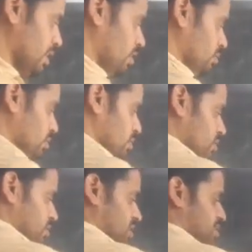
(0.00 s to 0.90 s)

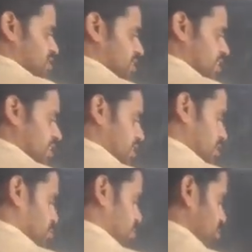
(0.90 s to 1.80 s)
Now this tree,
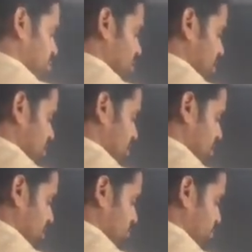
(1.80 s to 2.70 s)
it
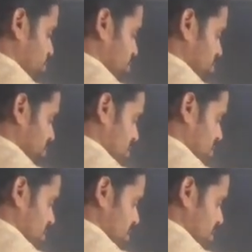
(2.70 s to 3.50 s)
produces fruits.